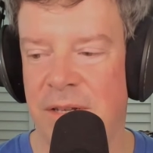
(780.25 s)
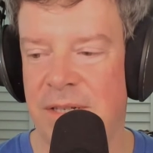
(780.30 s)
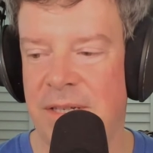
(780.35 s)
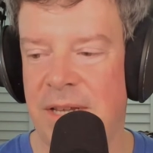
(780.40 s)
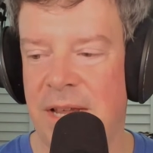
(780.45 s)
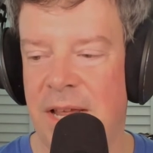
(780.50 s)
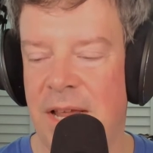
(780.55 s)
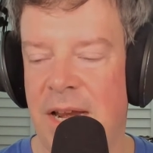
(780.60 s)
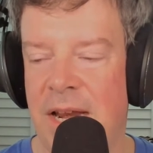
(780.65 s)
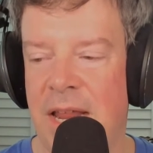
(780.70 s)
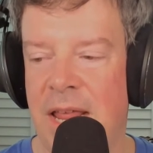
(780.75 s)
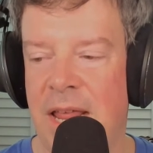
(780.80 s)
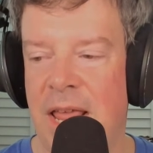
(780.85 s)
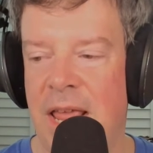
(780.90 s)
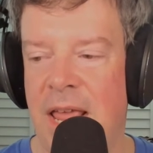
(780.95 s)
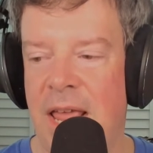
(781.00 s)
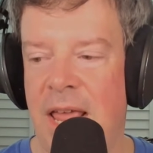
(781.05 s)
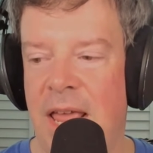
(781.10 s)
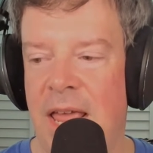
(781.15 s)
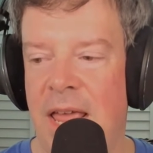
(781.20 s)
a sun.
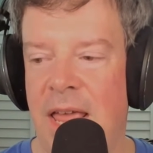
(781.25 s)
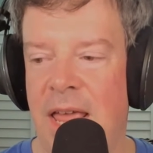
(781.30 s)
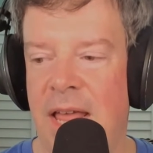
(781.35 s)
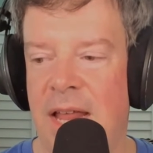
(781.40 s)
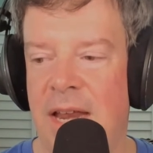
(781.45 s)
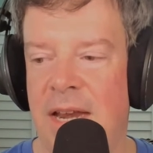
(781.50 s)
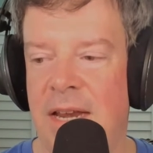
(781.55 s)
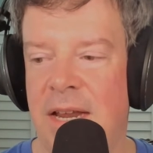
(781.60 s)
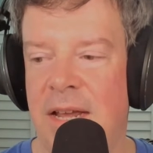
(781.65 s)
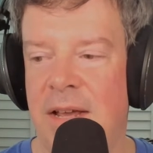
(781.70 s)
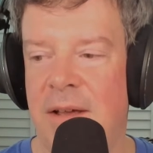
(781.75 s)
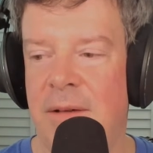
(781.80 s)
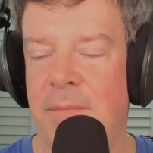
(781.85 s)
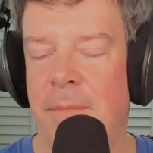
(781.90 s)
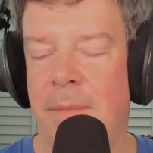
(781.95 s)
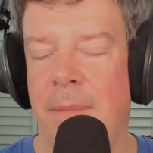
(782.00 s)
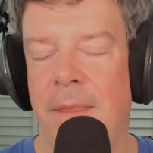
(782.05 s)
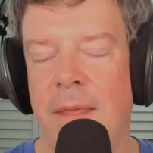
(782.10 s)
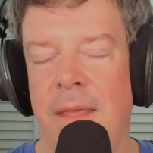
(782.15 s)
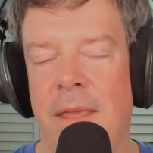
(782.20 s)
And